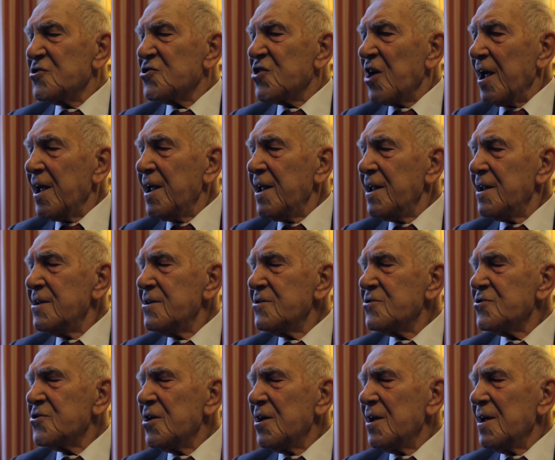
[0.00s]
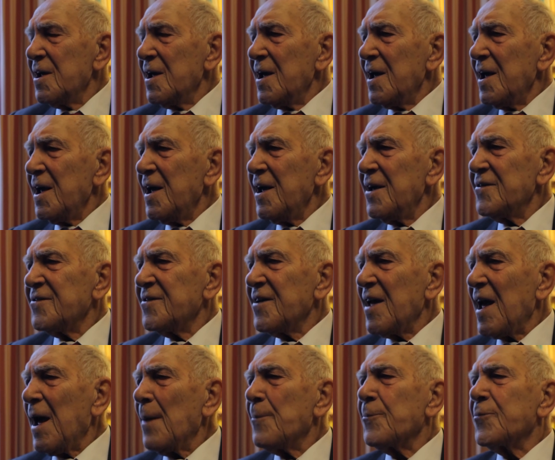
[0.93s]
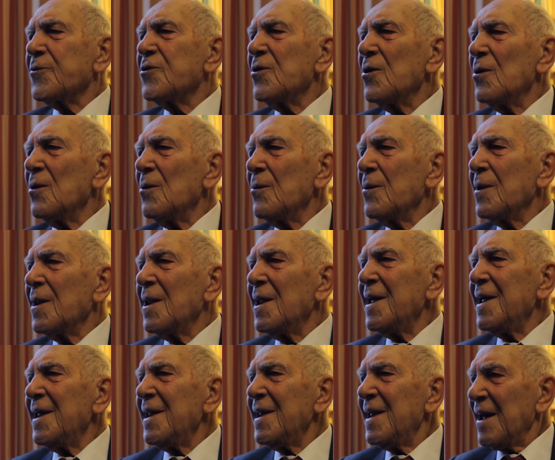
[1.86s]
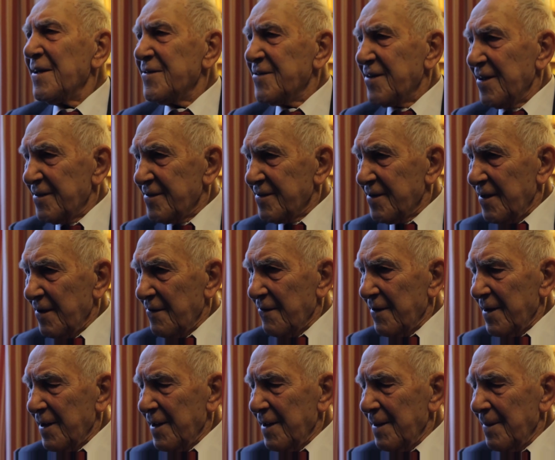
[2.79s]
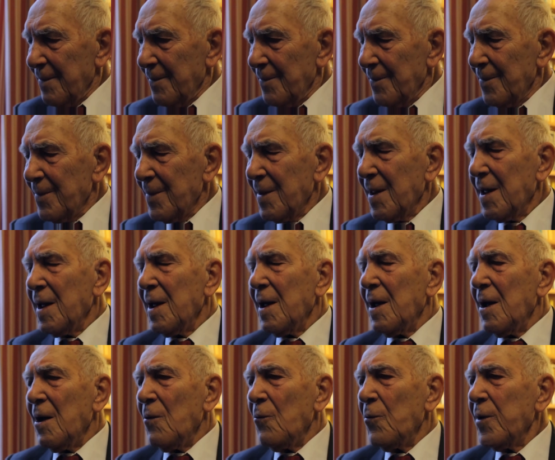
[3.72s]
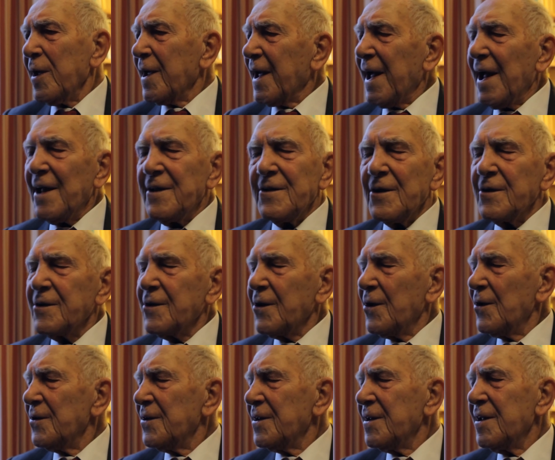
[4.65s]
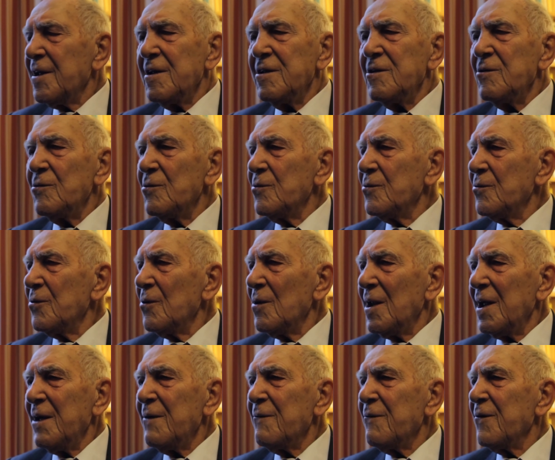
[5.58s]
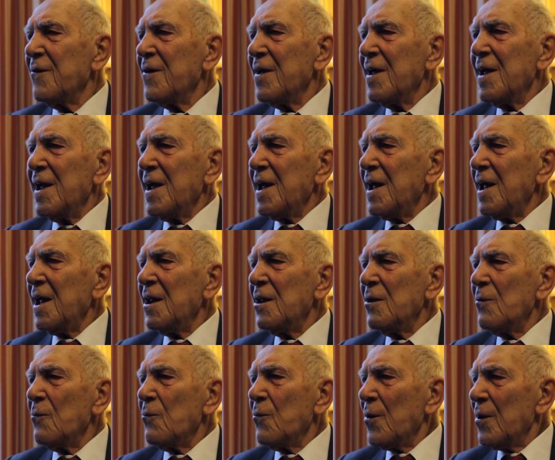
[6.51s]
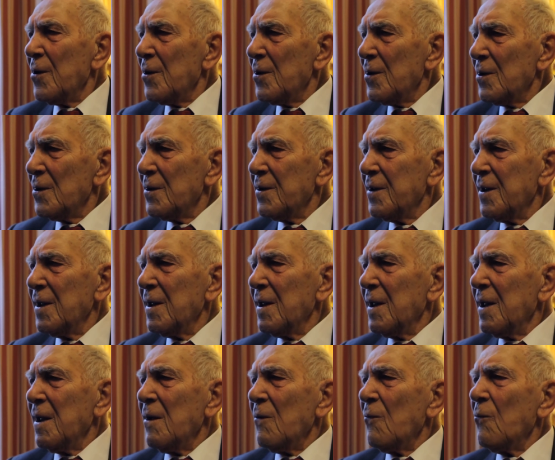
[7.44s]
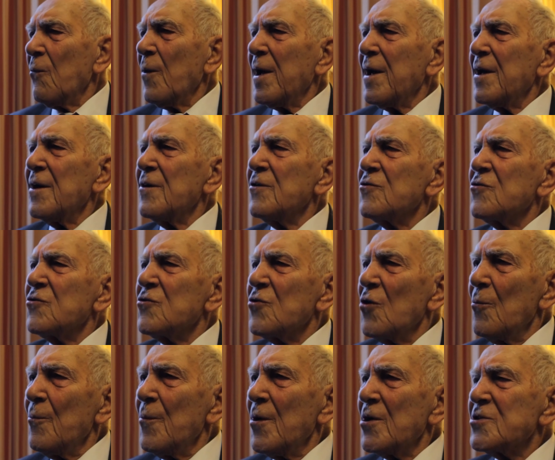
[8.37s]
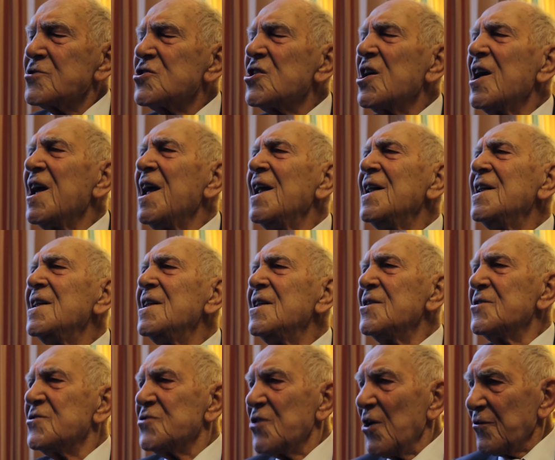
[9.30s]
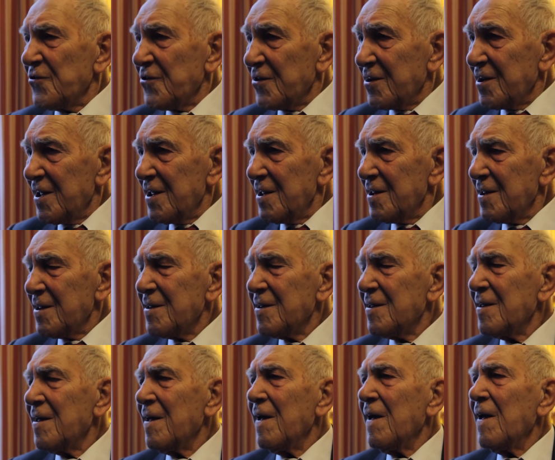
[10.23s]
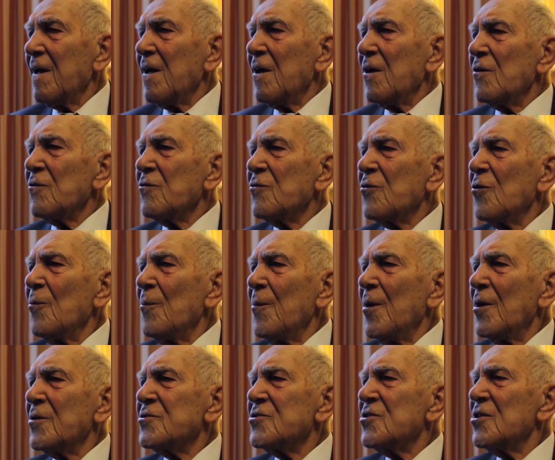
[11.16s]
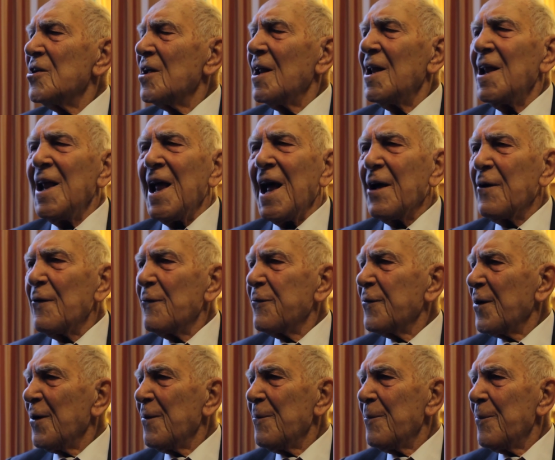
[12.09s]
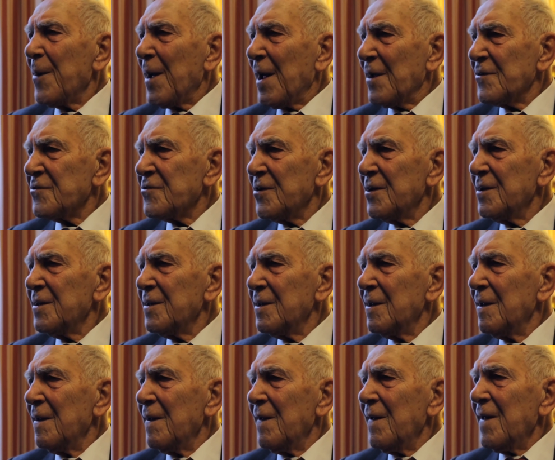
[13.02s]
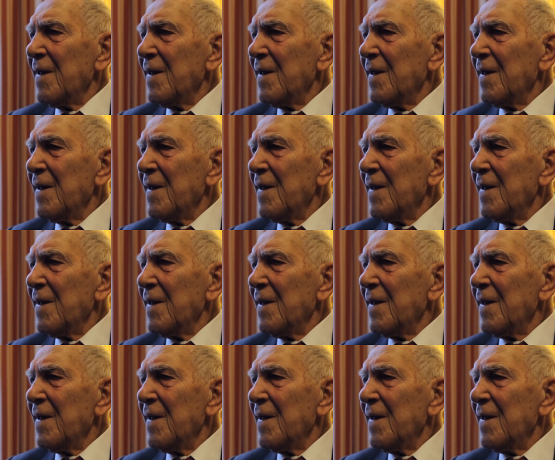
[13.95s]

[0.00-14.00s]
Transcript: Change is absolutely necessary. We cannot continue to live in a world where so much injustice, so much lack of compassion